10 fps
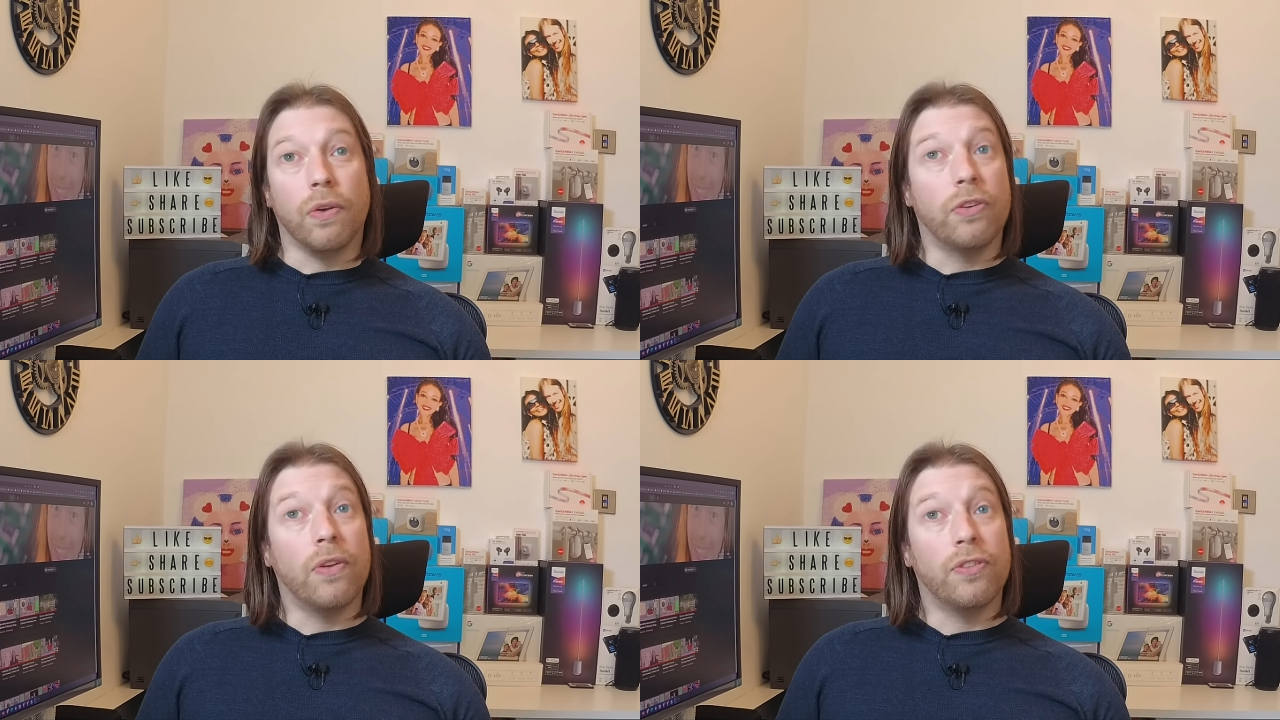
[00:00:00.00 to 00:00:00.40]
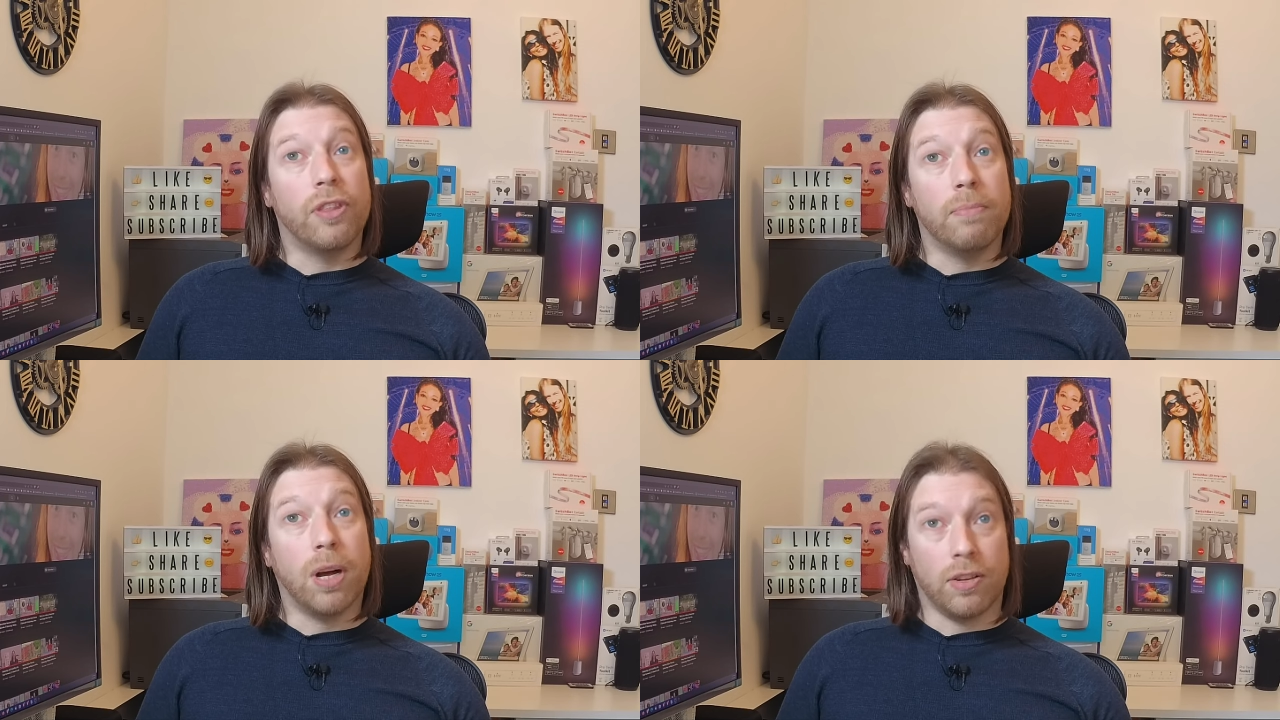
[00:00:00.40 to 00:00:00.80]
So it's
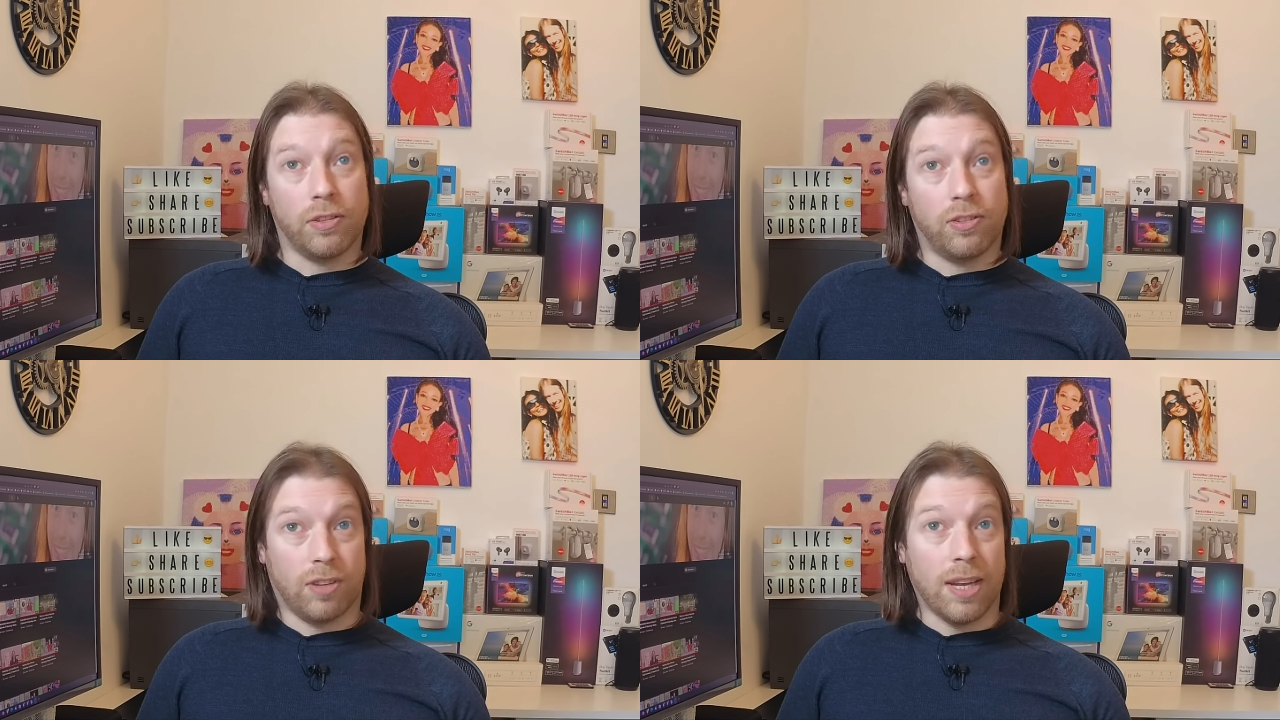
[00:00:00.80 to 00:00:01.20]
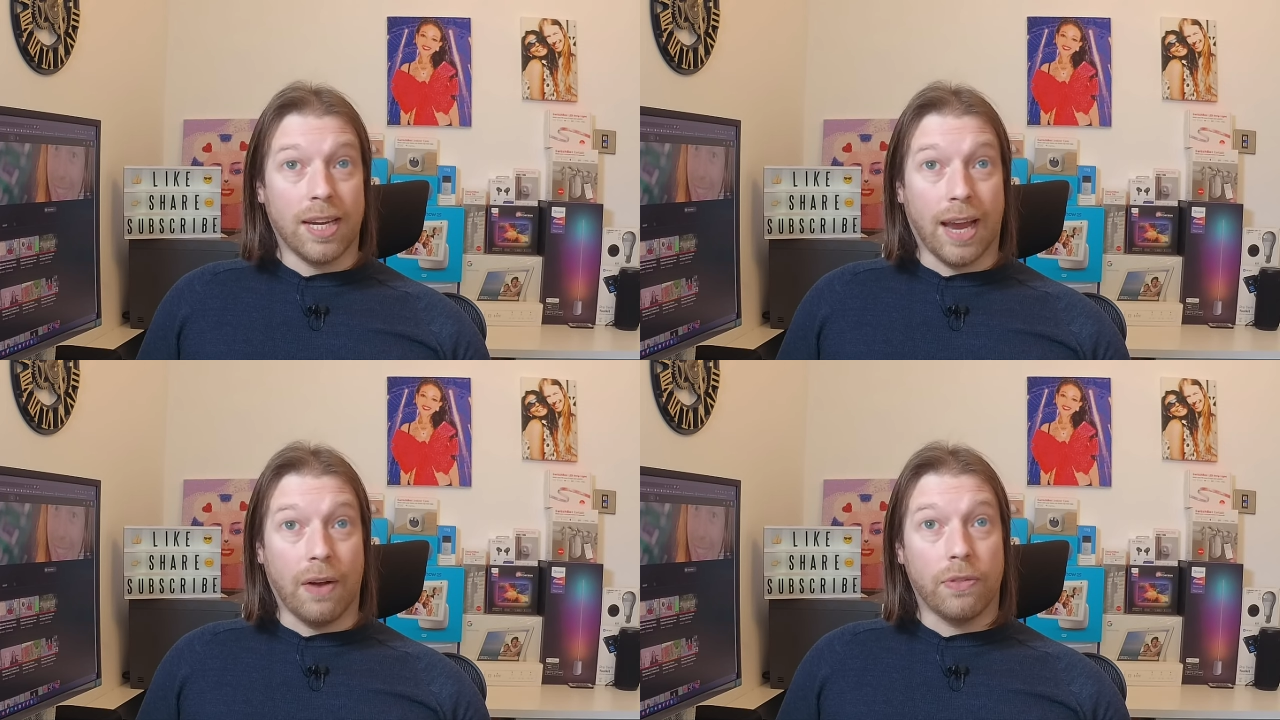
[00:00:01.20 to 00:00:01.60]
the mast
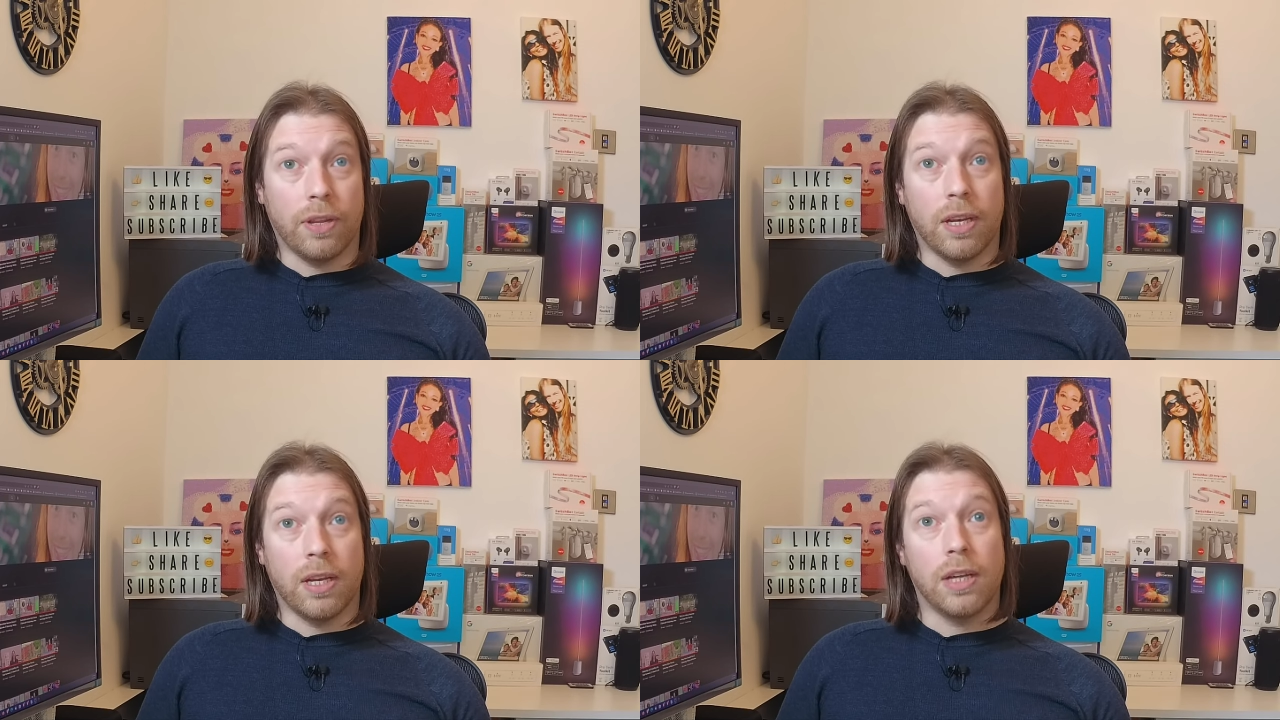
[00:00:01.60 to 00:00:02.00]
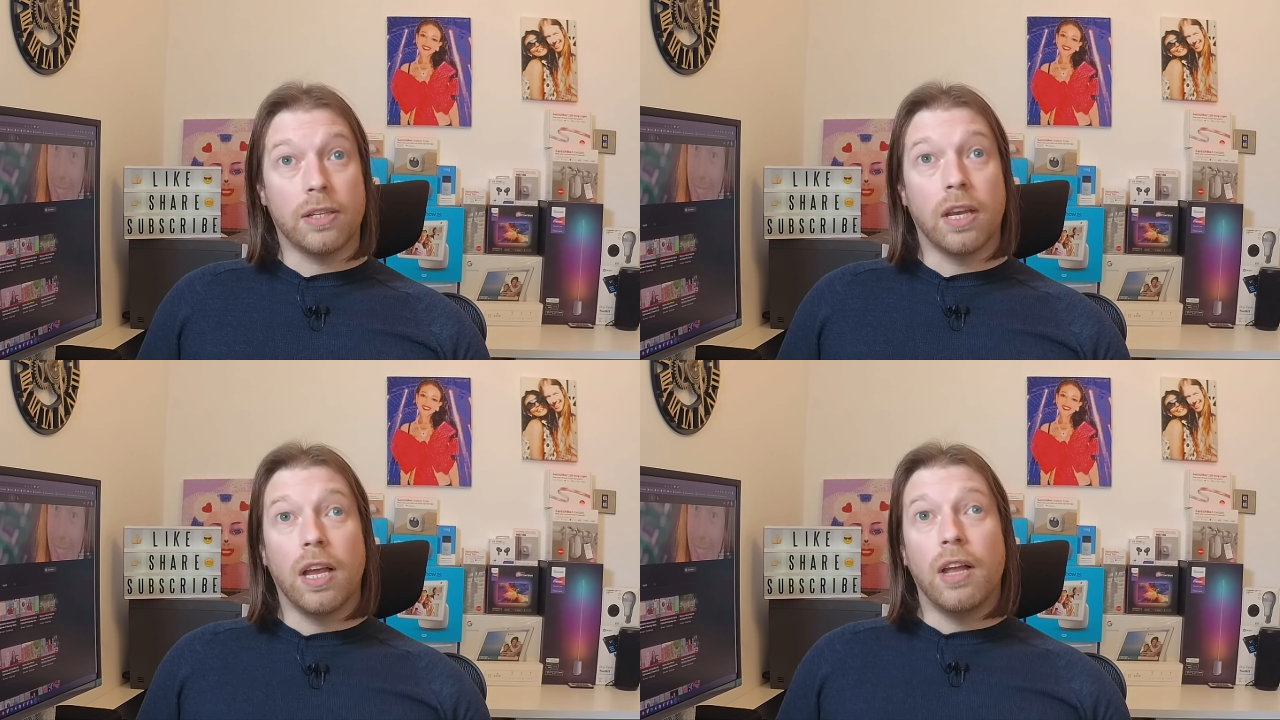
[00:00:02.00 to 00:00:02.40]
sending out the alert.